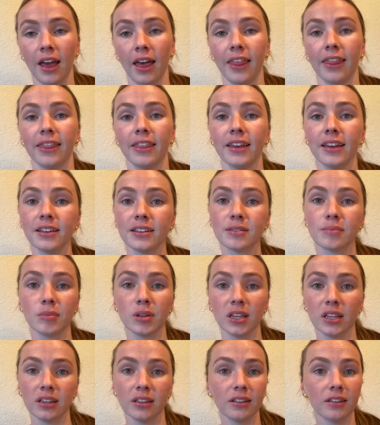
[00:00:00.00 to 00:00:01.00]
This
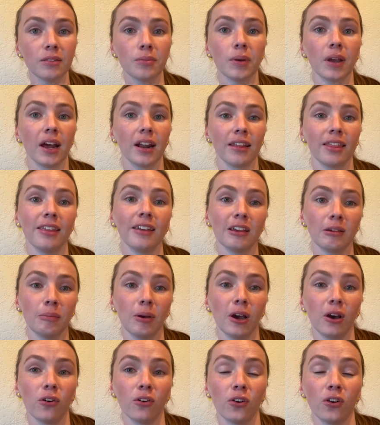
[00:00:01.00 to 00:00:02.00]
means we gotta think
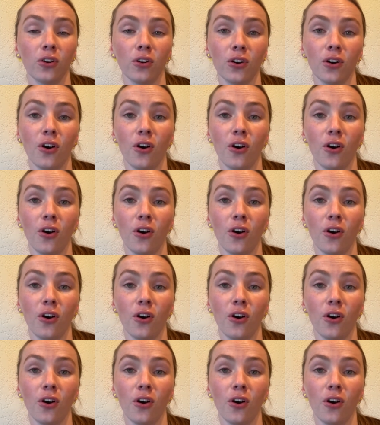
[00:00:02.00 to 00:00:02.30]
about